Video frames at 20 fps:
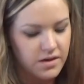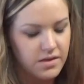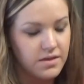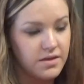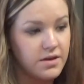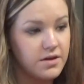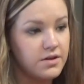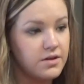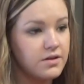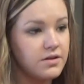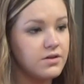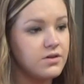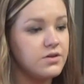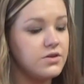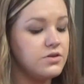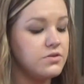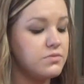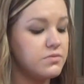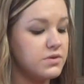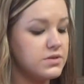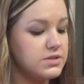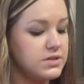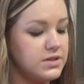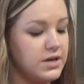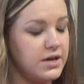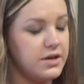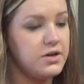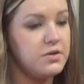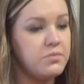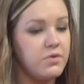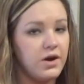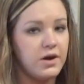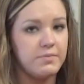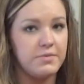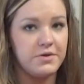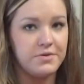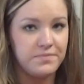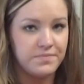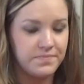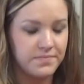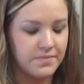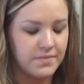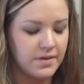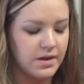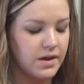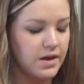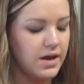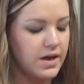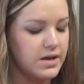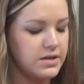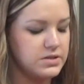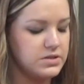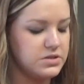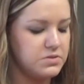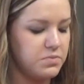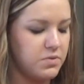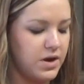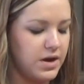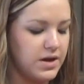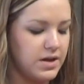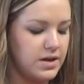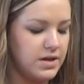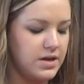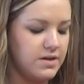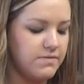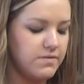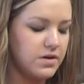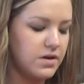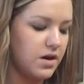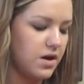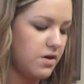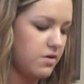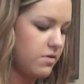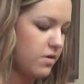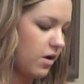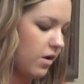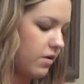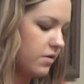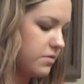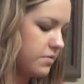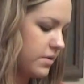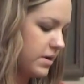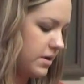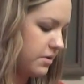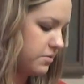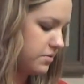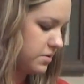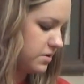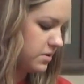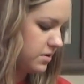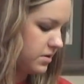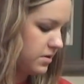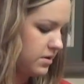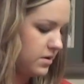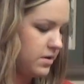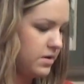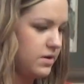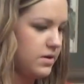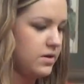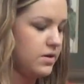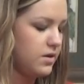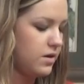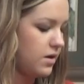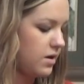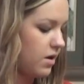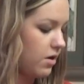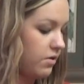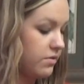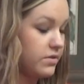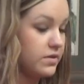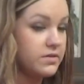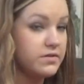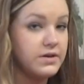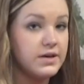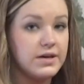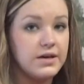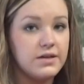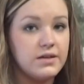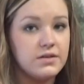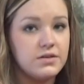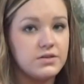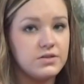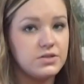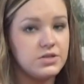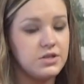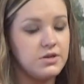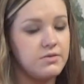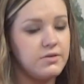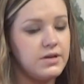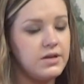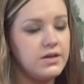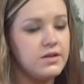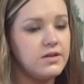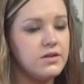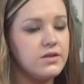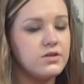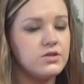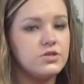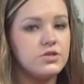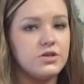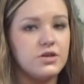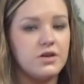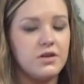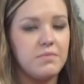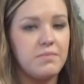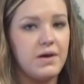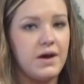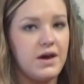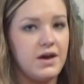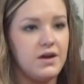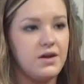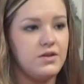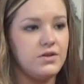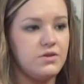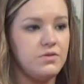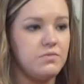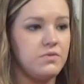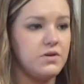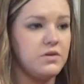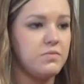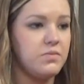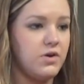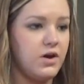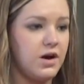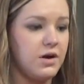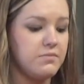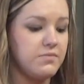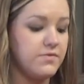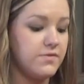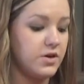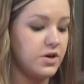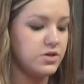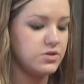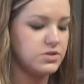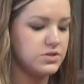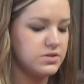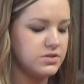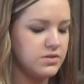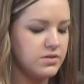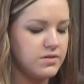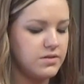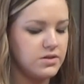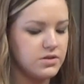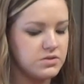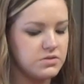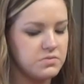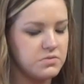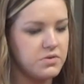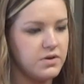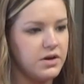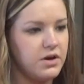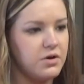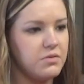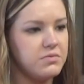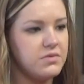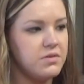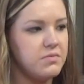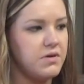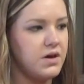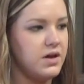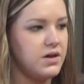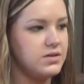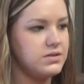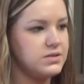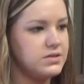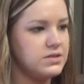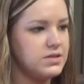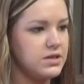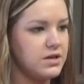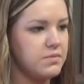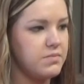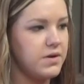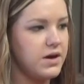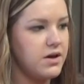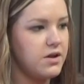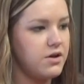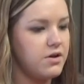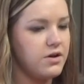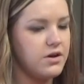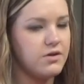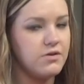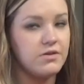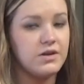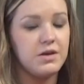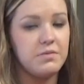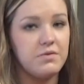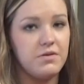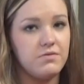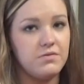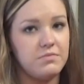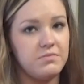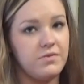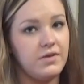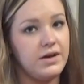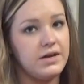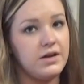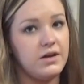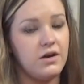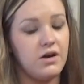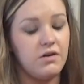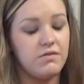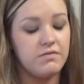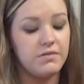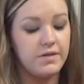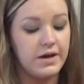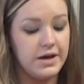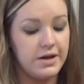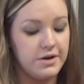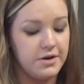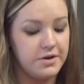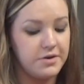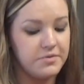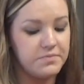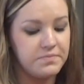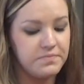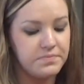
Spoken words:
Then you'll want to take your primer and spray an even coat all around. On the lid to anything that you're going to paint, you want to prime first. This will help the paint stick better. It'll keep it from flaking off later.